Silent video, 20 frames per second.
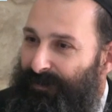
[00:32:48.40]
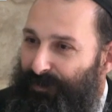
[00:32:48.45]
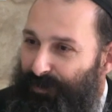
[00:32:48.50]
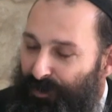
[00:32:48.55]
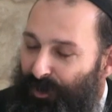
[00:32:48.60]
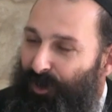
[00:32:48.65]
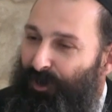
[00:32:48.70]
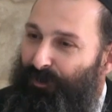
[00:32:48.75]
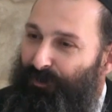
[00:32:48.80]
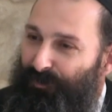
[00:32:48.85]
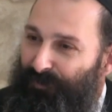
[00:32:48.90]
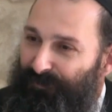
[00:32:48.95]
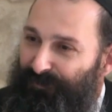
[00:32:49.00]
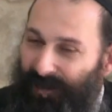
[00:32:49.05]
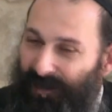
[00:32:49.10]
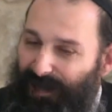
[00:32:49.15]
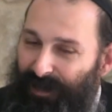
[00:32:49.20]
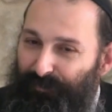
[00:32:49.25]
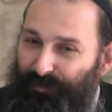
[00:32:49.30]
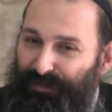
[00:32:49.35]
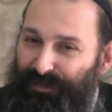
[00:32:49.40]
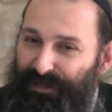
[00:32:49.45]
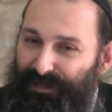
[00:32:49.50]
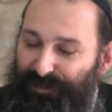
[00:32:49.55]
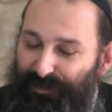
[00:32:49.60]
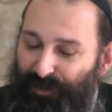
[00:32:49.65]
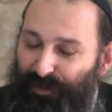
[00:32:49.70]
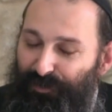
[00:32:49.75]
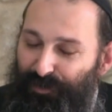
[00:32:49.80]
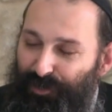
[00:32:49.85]
No. Talmud
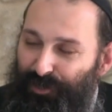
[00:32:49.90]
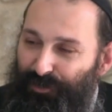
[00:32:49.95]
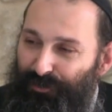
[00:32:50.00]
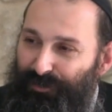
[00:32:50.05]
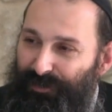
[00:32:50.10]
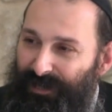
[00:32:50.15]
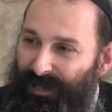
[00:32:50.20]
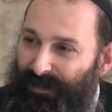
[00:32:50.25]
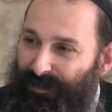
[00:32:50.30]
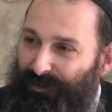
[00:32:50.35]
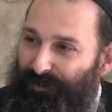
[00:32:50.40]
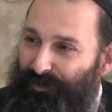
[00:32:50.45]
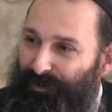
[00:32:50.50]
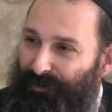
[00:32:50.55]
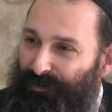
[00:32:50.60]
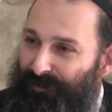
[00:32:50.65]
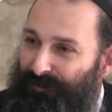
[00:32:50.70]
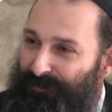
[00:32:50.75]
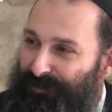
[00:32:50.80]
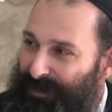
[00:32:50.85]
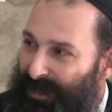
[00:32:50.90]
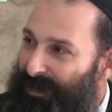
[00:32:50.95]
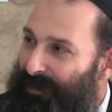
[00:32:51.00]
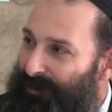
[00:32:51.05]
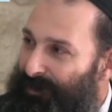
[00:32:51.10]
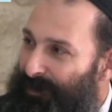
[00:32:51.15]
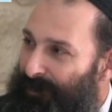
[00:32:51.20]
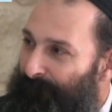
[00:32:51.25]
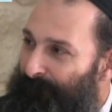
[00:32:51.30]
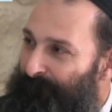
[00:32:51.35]
says no, you should
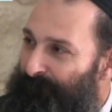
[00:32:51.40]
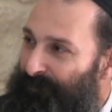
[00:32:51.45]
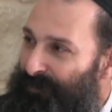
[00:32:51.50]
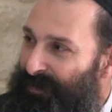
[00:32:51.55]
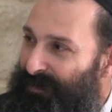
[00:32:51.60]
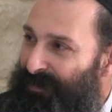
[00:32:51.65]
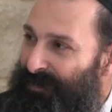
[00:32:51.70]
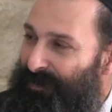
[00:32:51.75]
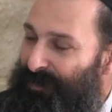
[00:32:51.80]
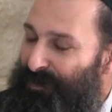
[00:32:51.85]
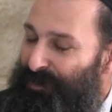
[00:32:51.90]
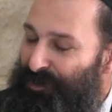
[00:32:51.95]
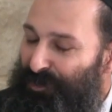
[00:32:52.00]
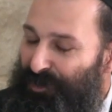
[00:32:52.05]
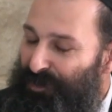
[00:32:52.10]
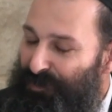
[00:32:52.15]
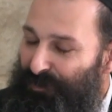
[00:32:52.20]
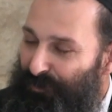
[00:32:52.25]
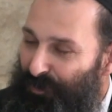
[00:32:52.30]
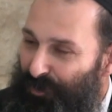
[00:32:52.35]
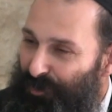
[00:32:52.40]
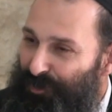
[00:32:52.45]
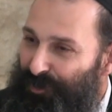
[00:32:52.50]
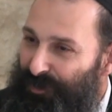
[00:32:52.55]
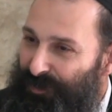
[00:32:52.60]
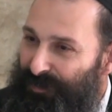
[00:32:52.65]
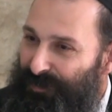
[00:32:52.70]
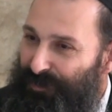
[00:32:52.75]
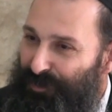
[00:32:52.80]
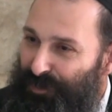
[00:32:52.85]
tell him she's
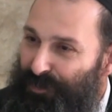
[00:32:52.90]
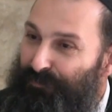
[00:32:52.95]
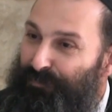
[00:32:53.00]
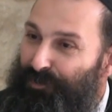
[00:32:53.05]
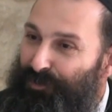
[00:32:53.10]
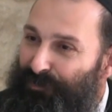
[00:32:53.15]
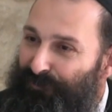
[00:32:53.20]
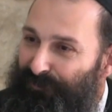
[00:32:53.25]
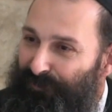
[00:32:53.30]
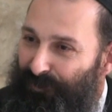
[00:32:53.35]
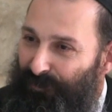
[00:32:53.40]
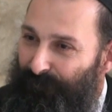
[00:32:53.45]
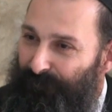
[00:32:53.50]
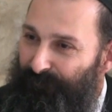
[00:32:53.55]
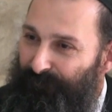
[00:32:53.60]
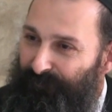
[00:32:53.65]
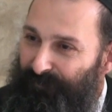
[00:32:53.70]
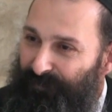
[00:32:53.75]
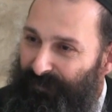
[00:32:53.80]
gorgeous, she's beautiful.